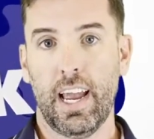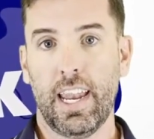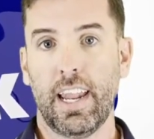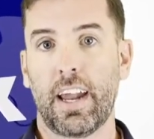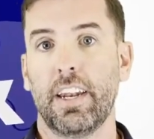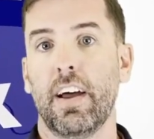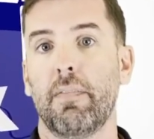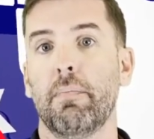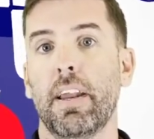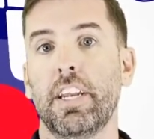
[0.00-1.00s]
and not
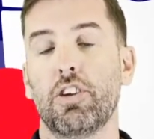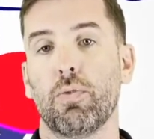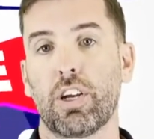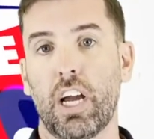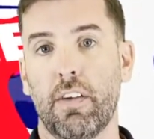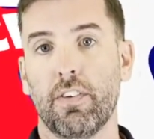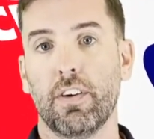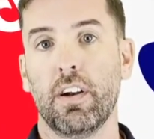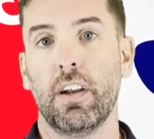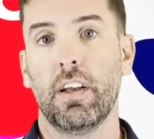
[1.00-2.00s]
enough money to
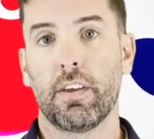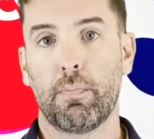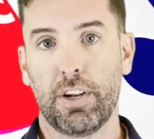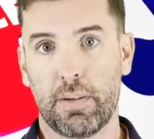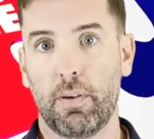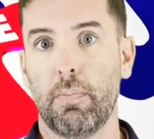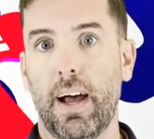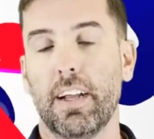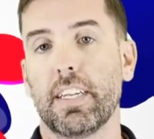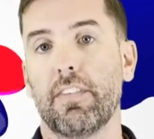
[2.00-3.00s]
recover the principal
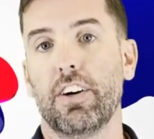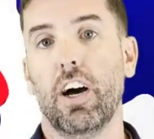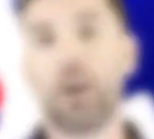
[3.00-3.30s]
balance of the loan.